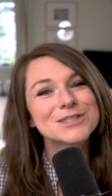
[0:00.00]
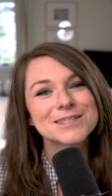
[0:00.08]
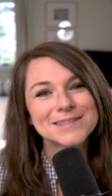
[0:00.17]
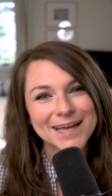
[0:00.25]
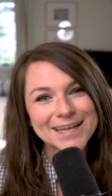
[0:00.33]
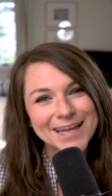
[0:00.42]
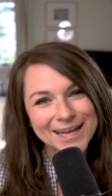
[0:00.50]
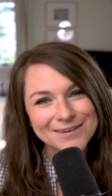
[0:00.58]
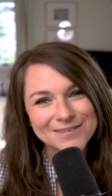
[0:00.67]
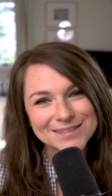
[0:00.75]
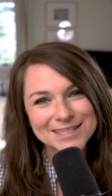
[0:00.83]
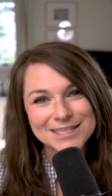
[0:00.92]
site
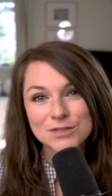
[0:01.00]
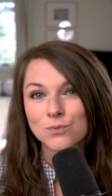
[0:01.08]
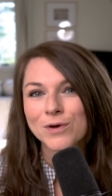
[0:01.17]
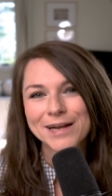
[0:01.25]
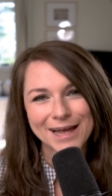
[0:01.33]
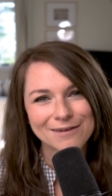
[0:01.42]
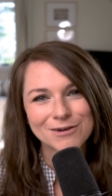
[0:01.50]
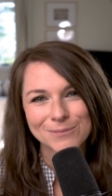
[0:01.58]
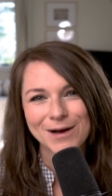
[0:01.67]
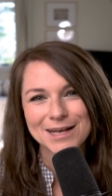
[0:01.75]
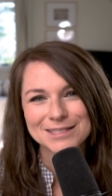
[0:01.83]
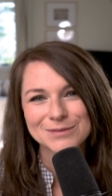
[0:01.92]
canvases whenever
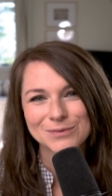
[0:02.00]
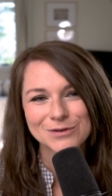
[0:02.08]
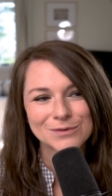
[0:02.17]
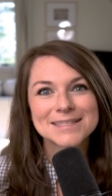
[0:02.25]
possible.